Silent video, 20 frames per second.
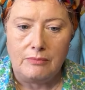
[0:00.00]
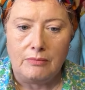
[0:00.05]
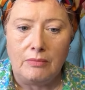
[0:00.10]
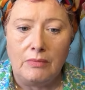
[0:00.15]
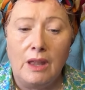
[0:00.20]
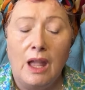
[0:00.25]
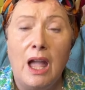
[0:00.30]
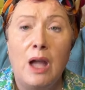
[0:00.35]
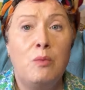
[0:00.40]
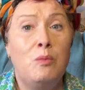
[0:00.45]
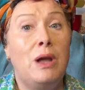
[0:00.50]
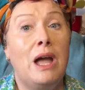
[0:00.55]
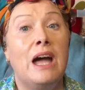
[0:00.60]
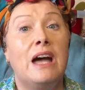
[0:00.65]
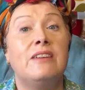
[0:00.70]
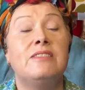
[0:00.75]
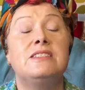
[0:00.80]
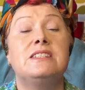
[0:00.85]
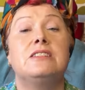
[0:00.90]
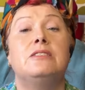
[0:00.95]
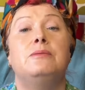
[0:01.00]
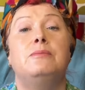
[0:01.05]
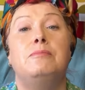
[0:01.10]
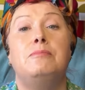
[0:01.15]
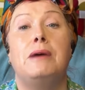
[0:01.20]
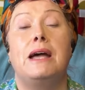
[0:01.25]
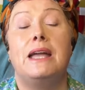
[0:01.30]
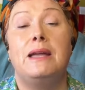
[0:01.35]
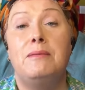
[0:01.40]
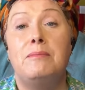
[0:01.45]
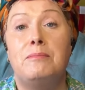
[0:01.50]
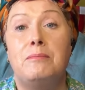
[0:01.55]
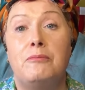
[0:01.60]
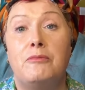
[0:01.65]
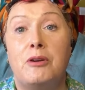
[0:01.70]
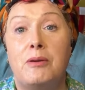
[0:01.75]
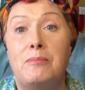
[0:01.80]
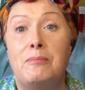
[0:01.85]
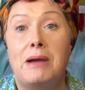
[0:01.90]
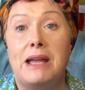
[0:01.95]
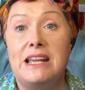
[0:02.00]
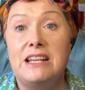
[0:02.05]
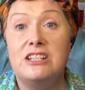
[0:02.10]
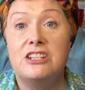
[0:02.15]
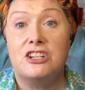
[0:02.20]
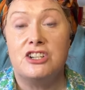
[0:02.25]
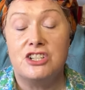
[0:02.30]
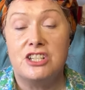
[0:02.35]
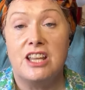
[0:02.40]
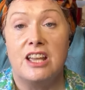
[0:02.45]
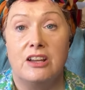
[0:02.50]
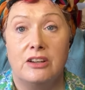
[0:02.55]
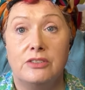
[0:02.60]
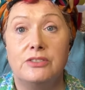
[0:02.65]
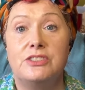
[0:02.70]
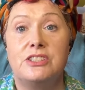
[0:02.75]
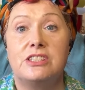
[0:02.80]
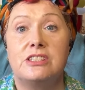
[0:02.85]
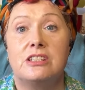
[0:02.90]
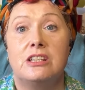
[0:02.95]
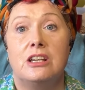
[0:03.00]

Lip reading: And we have to remind ourselves